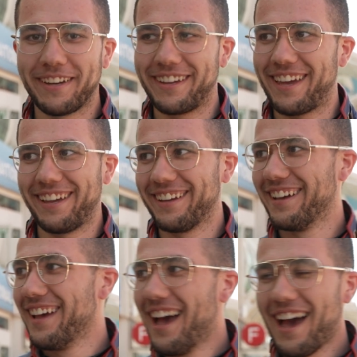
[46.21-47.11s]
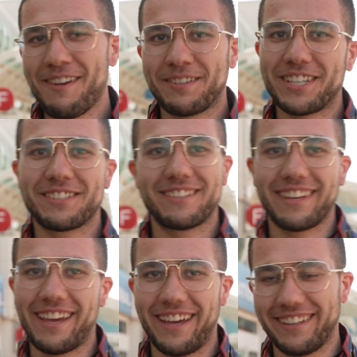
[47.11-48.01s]
I am just
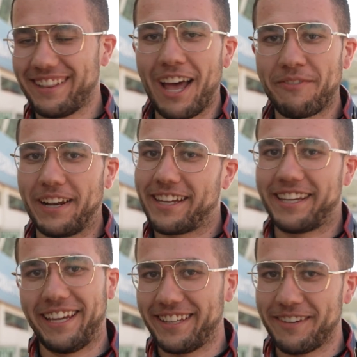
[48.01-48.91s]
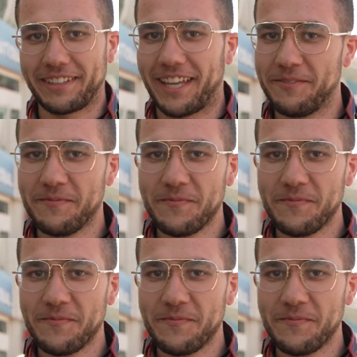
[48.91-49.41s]
uh, laughing like a kid every time.